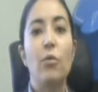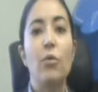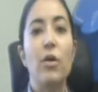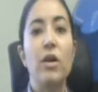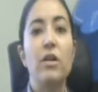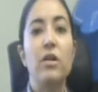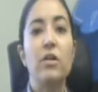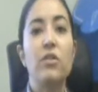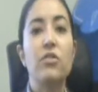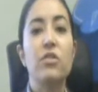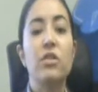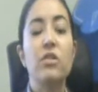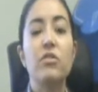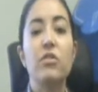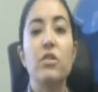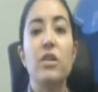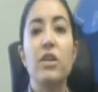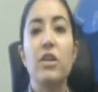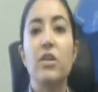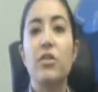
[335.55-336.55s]
when the
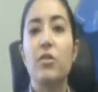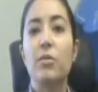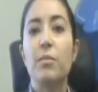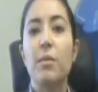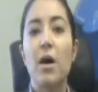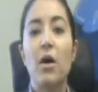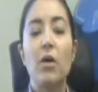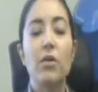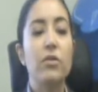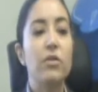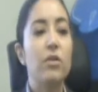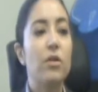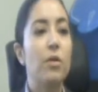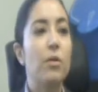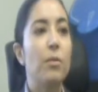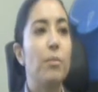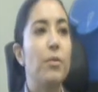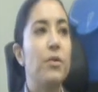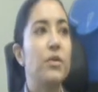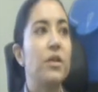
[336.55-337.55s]
children hear about
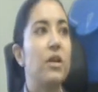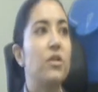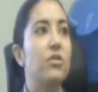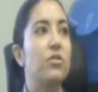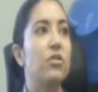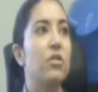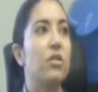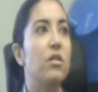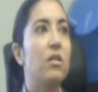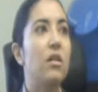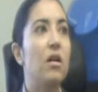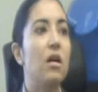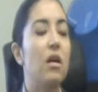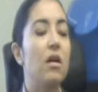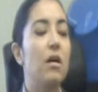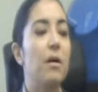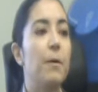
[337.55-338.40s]
potential